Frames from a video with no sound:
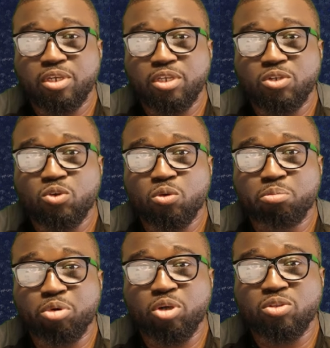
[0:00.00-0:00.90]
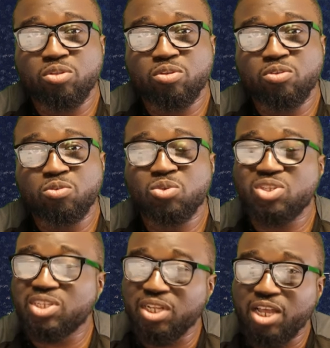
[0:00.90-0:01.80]
you know, but you
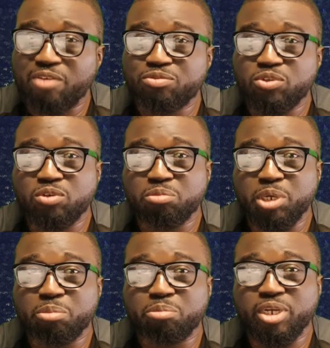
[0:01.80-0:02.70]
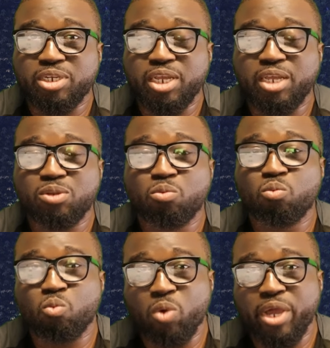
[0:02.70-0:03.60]
still have to remember that
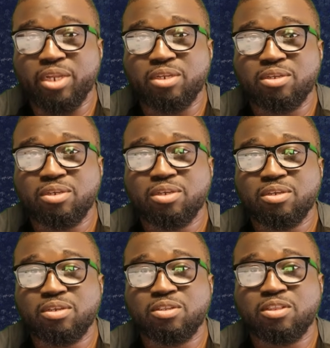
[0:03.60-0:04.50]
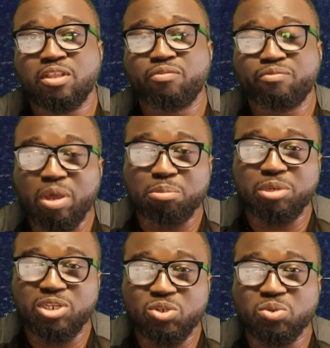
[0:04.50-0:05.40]
when the
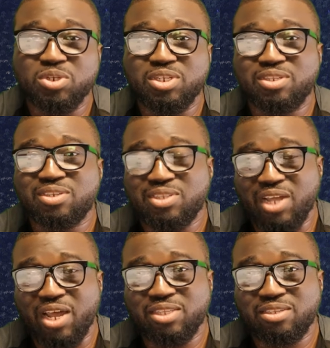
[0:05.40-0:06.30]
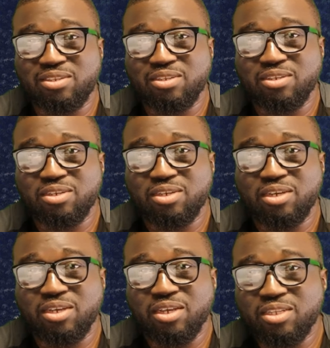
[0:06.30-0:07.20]
family unit starts,
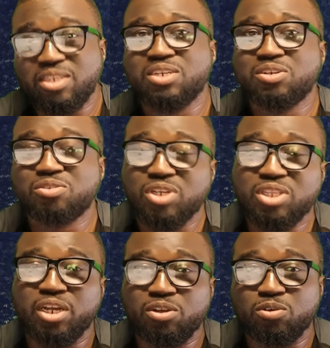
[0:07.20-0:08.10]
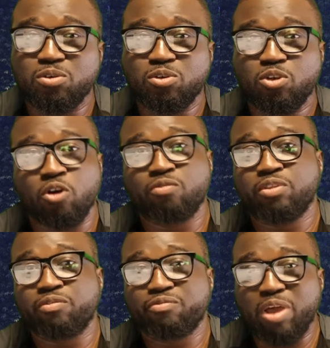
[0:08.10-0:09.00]
the greater good of
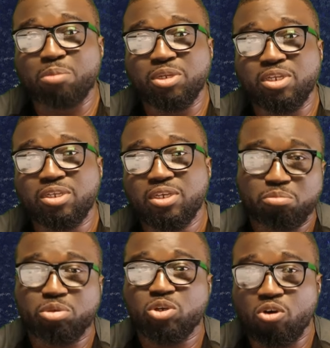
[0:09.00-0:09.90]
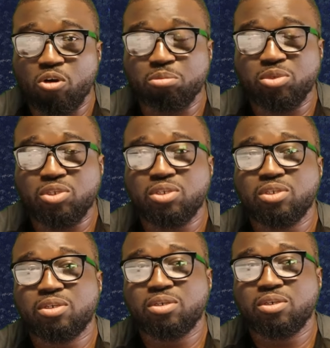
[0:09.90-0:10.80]
the family becomes